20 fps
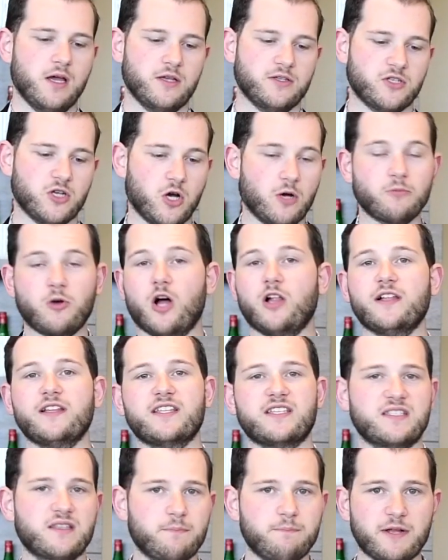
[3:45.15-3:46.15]
So I'm calling
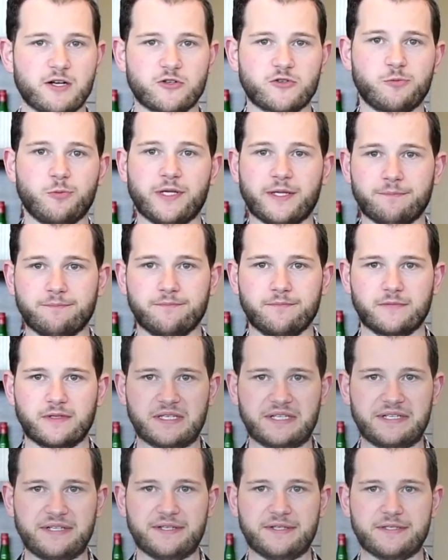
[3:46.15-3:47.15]
this the Bittersweet
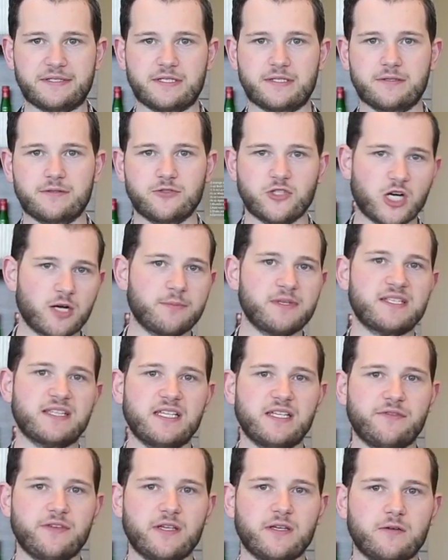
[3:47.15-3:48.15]
because Jeremy's
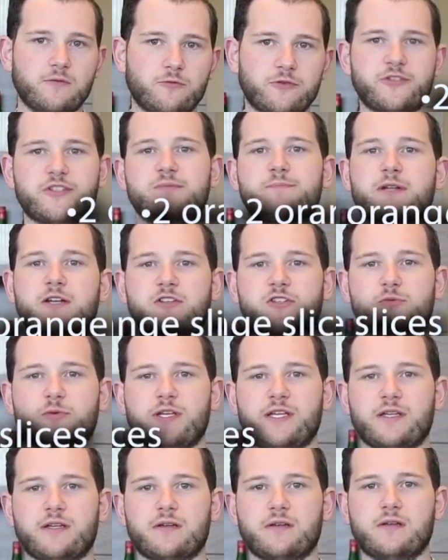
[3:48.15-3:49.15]
leaving, which is
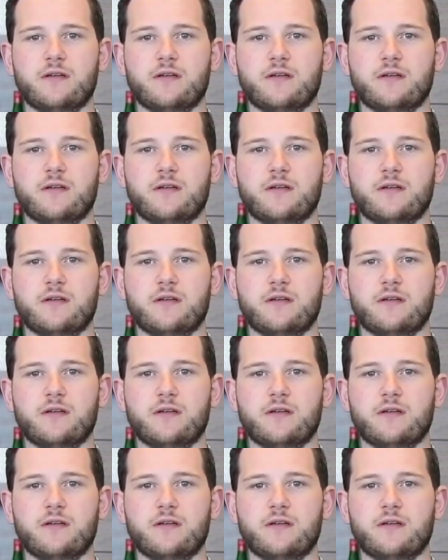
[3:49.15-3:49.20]
bittersweet.